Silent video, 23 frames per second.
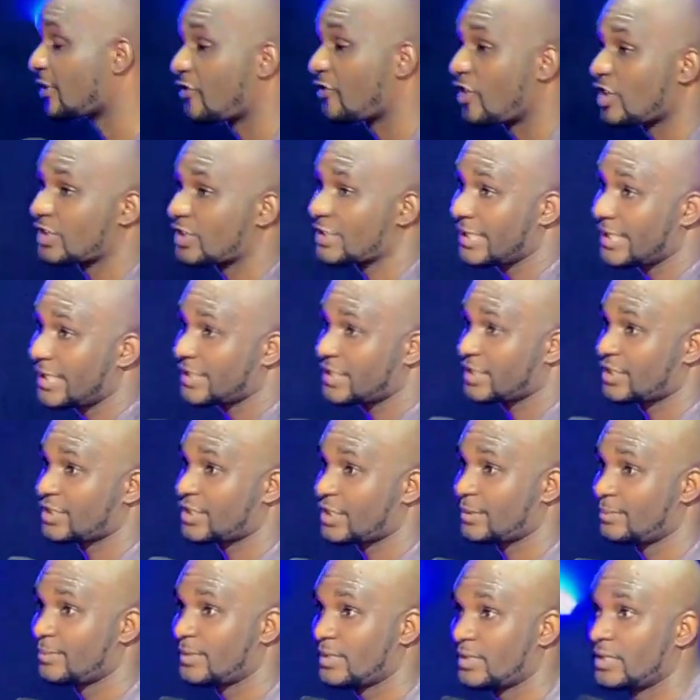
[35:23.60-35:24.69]
first relationship,
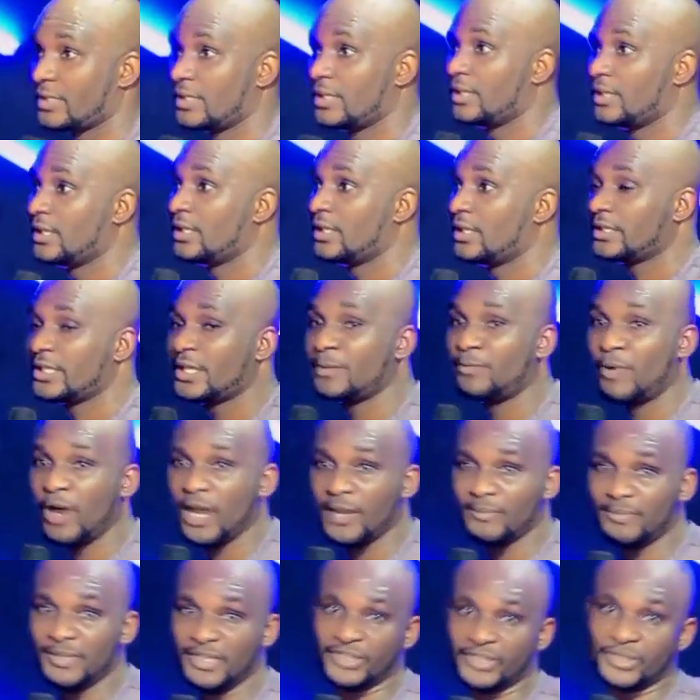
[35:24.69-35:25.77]
the boy
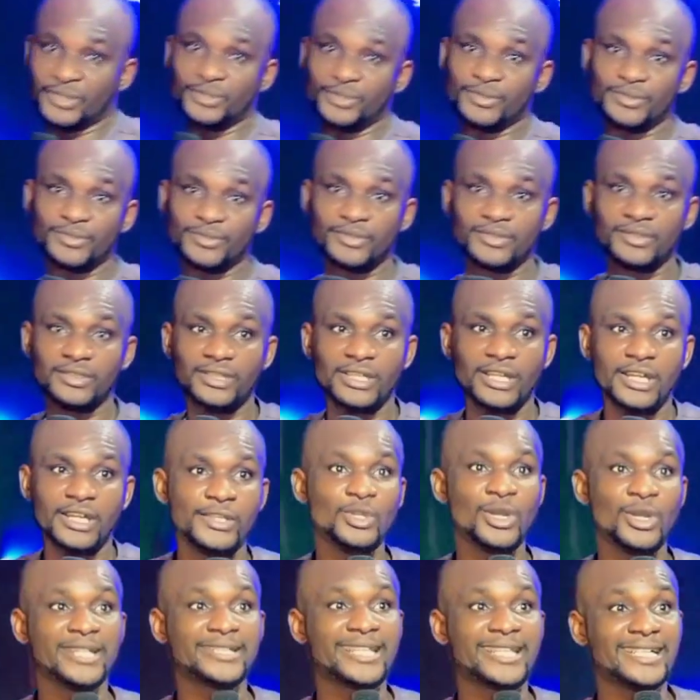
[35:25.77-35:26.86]
beats you.
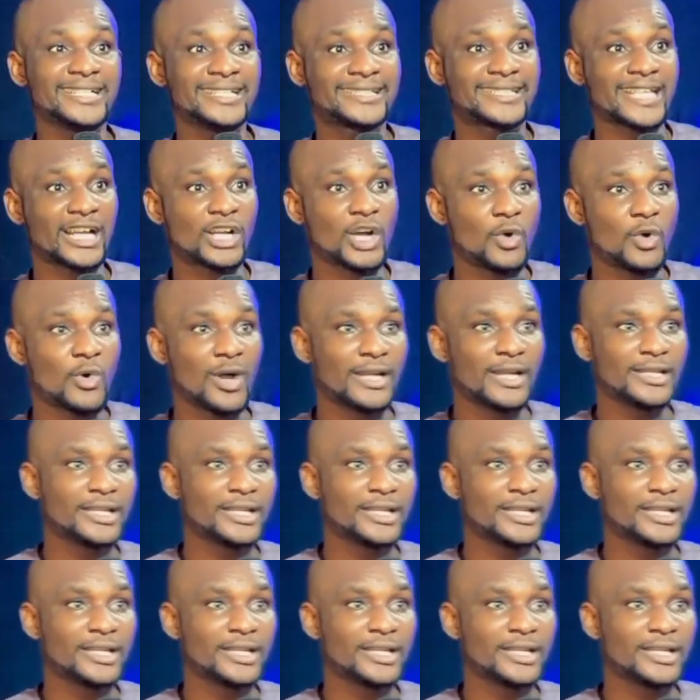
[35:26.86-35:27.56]
You enter second, he